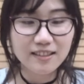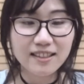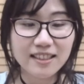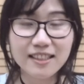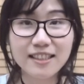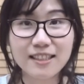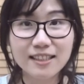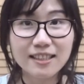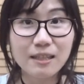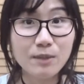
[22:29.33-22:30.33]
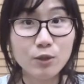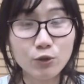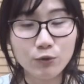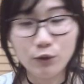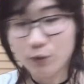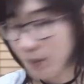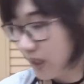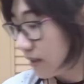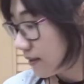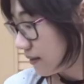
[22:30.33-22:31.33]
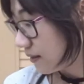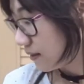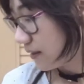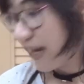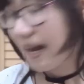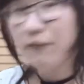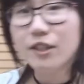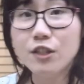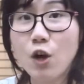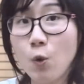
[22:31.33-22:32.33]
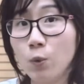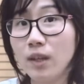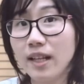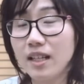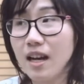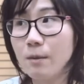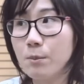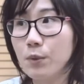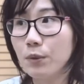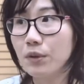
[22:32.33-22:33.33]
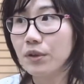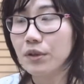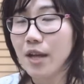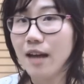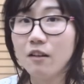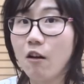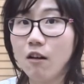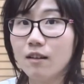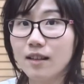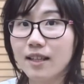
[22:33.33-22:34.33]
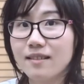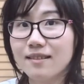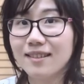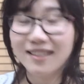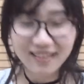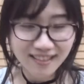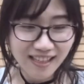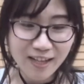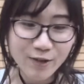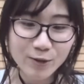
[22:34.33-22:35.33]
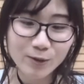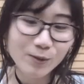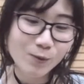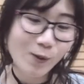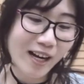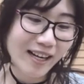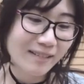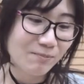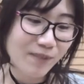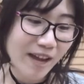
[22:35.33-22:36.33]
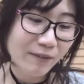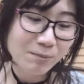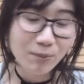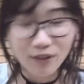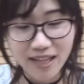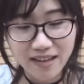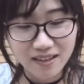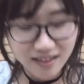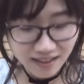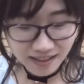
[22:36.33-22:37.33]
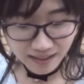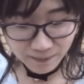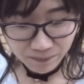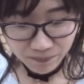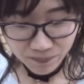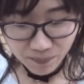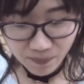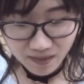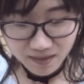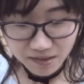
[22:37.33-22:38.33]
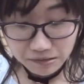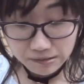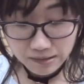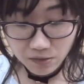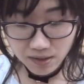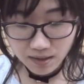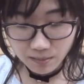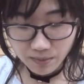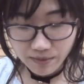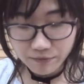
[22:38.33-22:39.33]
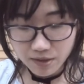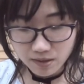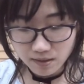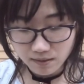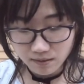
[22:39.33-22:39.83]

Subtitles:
this is gonna be useful for me. I haven't owned any art book at all, like I don't know why I haven't bought any, so this is gonna be my first,